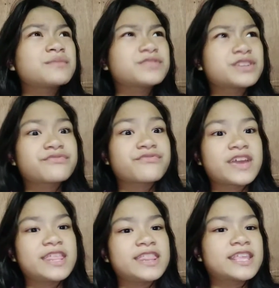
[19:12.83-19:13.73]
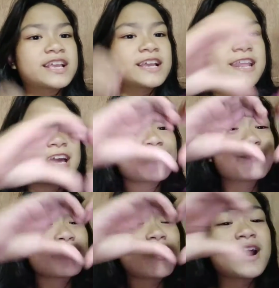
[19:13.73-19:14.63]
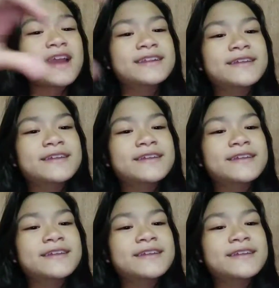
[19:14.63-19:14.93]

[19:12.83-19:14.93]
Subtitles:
friend, kailangan mo heart